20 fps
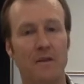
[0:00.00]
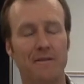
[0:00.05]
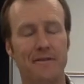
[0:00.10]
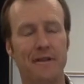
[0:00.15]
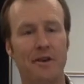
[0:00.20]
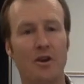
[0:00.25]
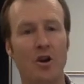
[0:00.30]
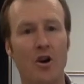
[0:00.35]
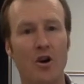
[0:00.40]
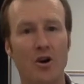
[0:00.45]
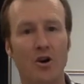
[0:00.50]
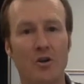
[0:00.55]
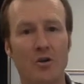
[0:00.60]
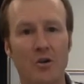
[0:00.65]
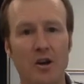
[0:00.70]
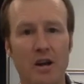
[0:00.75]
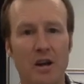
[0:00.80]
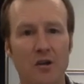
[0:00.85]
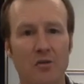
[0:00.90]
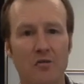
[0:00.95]
The longer
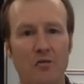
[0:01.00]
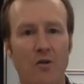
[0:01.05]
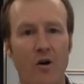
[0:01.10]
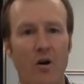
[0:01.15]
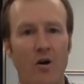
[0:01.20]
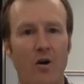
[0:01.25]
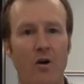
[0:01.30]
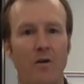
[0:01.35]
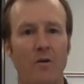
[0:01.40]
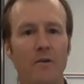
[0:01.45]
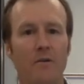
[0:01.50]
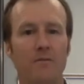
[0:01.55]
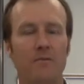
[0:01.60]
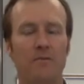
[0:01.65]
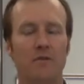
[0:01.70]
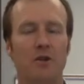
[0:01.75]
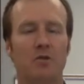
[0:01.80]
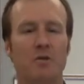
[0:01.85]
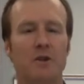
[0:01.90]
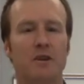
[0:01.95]
it can fall,
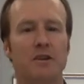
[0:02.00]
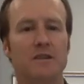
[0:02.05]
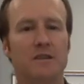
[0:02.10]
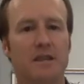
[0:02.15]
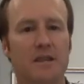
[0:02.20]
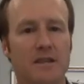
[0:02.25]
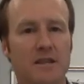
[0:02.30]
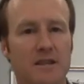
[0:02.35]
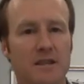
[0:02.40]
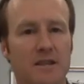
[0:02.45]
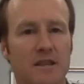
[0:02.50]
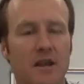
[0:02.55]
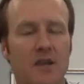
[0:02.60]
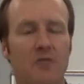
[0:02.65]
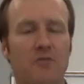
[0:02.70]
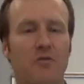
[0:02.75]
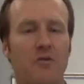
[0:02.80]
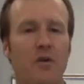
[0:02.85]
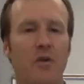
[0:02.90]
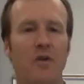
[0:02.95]
the greater distance it can
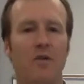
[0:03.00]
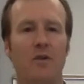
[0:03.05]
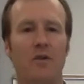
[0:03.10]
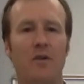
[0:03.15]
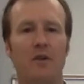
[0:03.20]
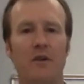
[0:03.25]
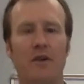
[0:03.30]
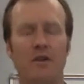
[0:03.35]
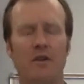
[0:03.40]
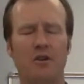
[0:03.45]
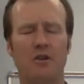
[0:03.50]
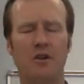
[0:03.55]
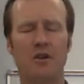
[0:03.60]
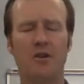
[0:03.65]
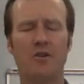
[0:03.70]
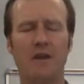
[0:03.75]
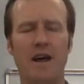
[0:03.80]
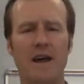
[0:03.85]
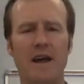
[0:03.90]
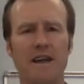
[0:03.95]
fall, the
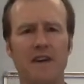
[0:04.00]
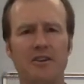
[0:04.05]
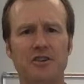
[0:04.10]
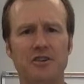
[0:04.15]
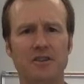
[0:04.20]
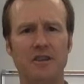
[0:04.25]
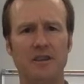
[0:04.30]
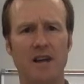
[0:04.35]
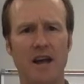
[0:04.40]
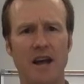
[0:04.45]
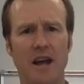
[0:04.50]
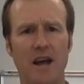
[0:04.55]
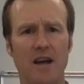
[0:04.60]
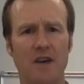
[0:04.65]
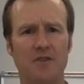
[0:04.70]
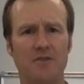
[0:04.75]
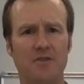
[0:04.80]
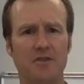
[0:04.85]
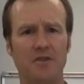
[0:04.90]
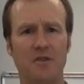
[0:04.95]
greater energy it
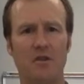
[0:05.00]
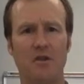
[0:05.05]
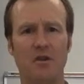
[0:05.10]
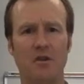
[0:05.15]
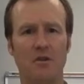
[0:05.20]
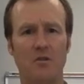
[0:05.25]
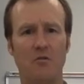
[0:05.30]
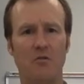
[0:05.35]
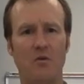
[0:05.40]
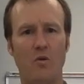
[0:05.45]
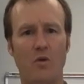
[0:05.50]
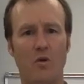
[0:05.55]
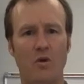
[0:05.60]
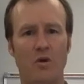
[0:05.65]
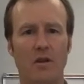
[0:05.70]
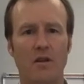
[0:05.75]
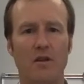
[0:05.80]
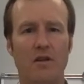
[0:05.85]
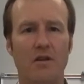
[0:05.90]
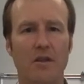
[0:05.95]
has
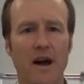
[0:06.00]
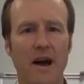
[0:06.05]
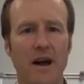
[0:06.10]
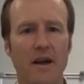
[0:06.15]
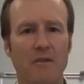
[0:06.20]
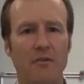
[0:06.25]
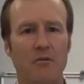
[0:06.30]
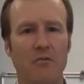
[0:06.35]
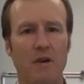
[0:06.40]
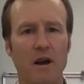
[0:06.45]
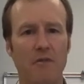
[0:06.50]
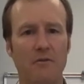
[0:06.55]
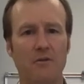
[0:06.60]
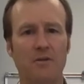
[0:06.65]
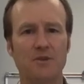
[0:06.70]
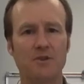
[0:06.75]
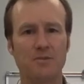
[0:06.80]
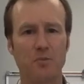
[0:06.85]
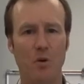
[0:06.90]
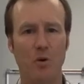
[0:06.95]
for that
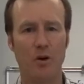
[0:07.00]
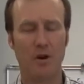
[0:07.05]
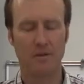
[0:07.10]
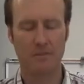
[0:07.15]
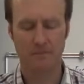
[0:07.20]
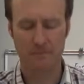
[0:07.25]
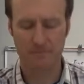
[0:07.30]
reference point.